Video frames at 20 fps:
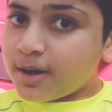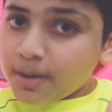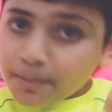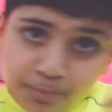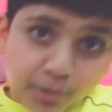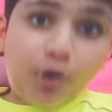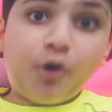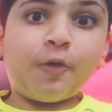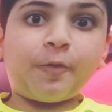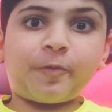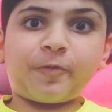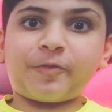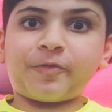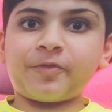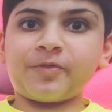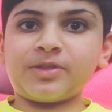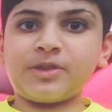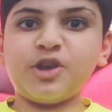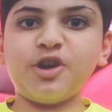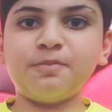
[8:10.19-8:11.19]
Poof!
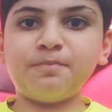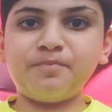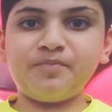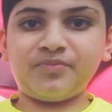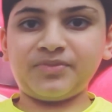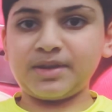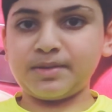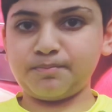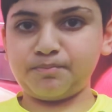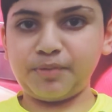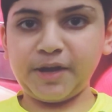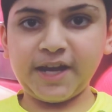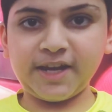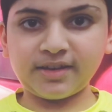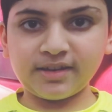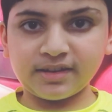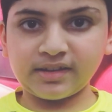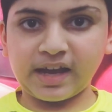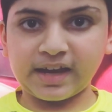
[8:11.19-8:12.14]
You beat